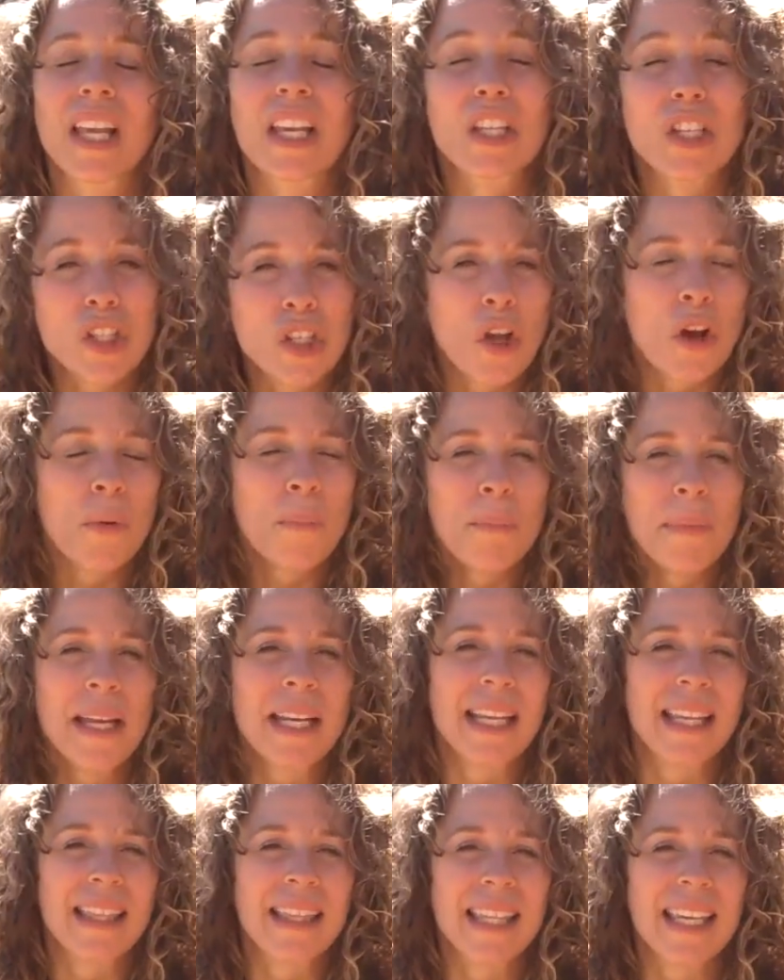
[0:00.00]
So
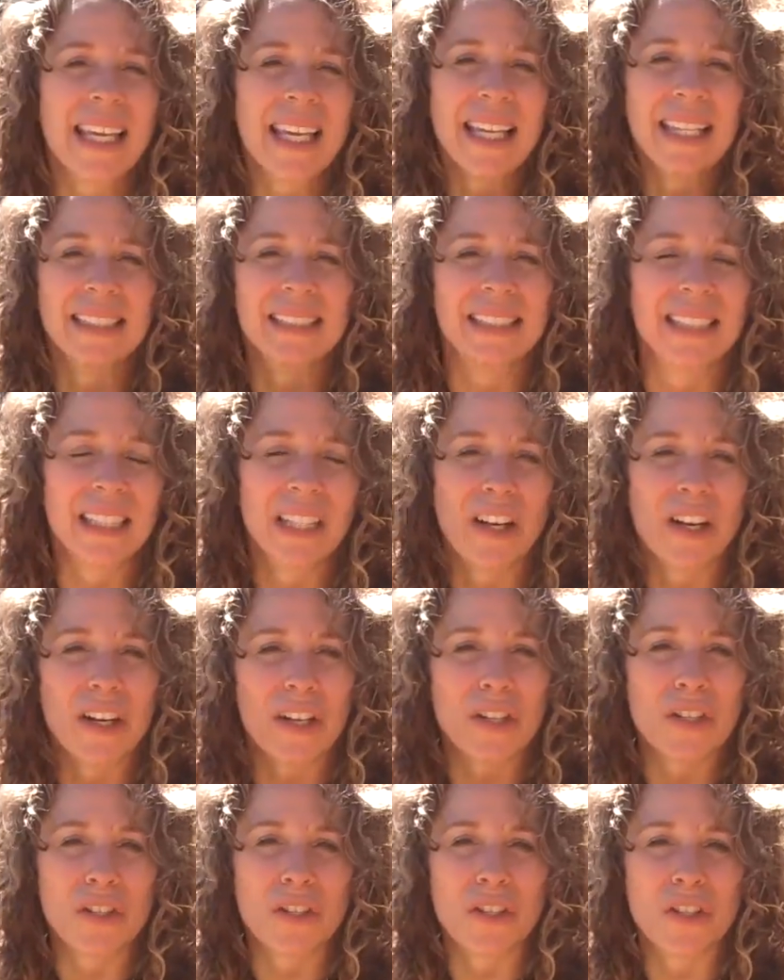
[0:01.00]
many things in our
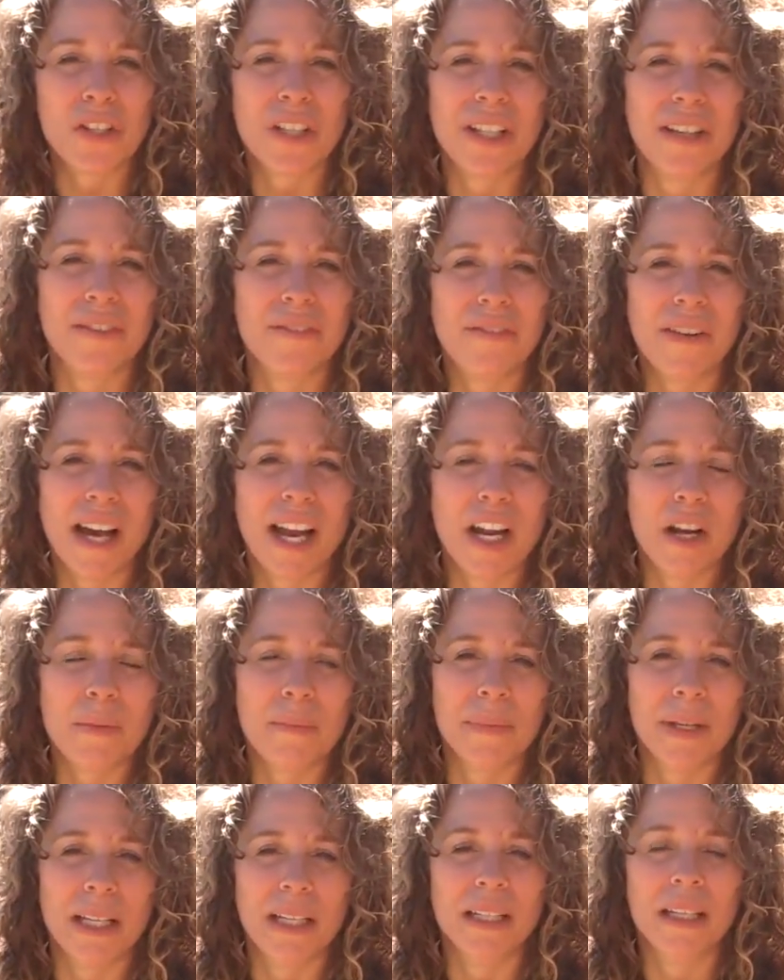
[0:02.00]
external
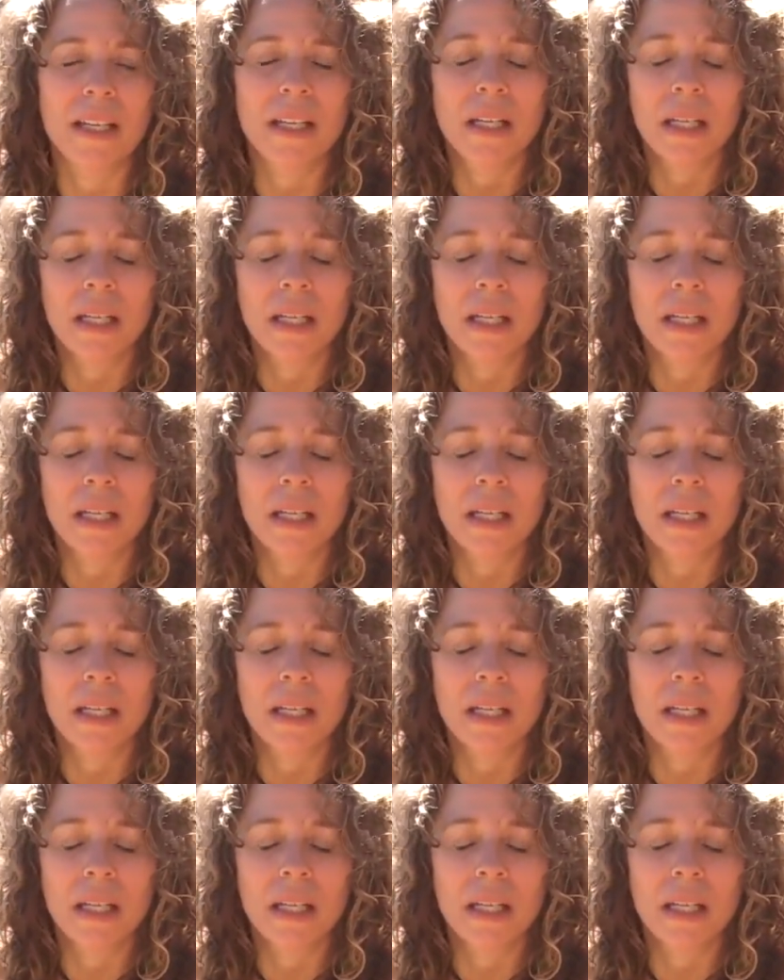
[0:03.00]
environment